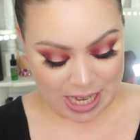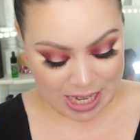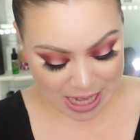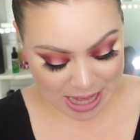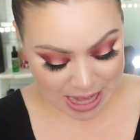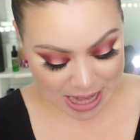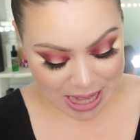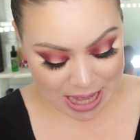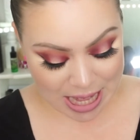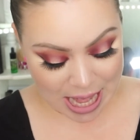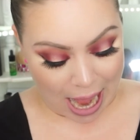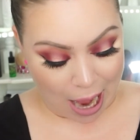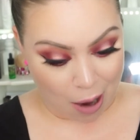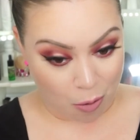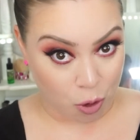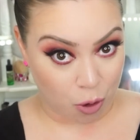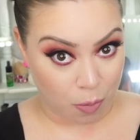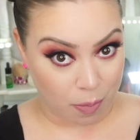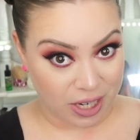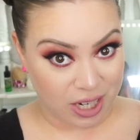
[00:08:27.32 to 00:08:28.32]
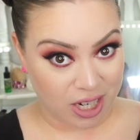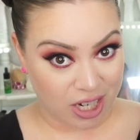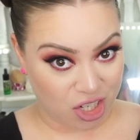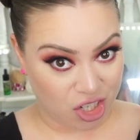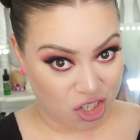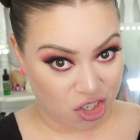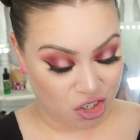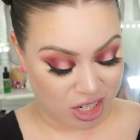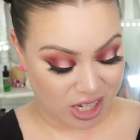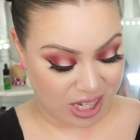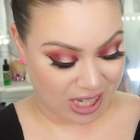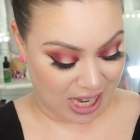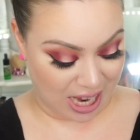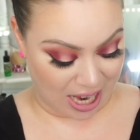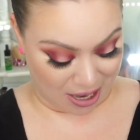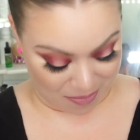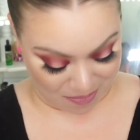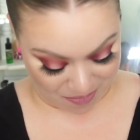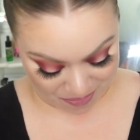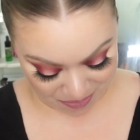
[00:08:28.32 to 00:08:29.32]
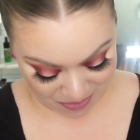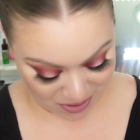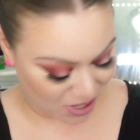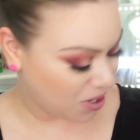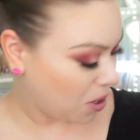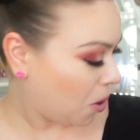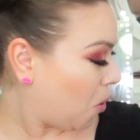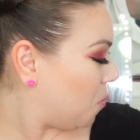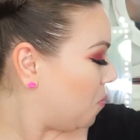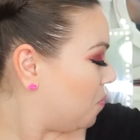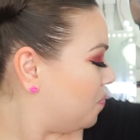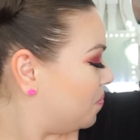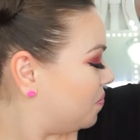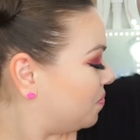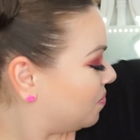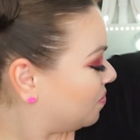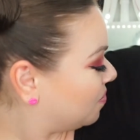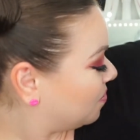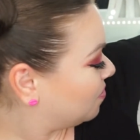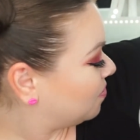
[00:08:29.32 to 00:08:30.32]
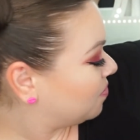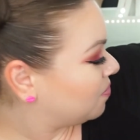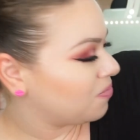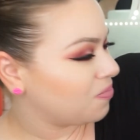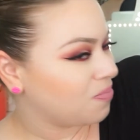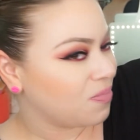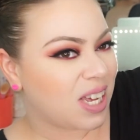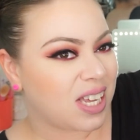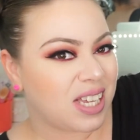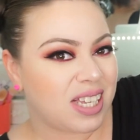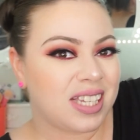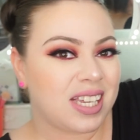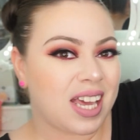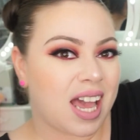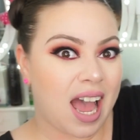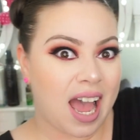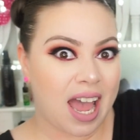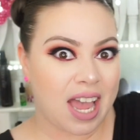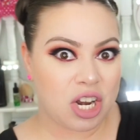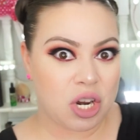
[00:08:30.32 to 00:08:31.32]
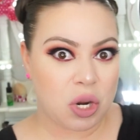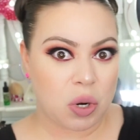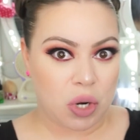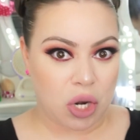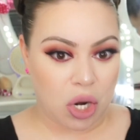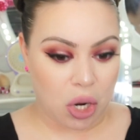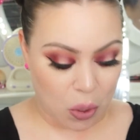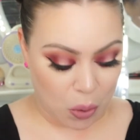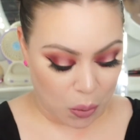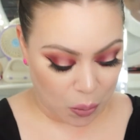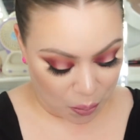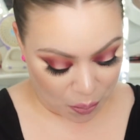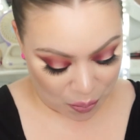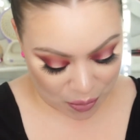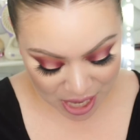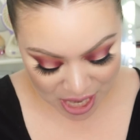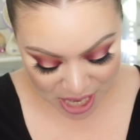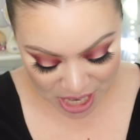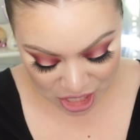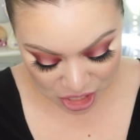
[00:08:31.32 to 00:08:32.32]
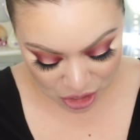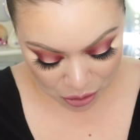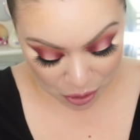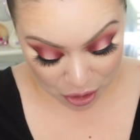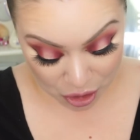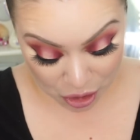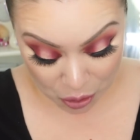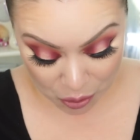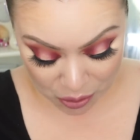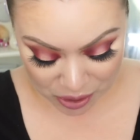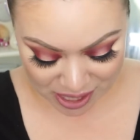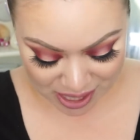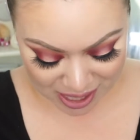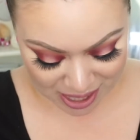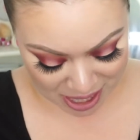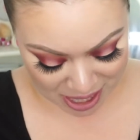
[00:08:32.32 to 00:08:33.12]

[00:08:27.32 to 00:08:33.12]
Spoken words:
That will be interesting. So yeah, I don't know. So we're gonna go into the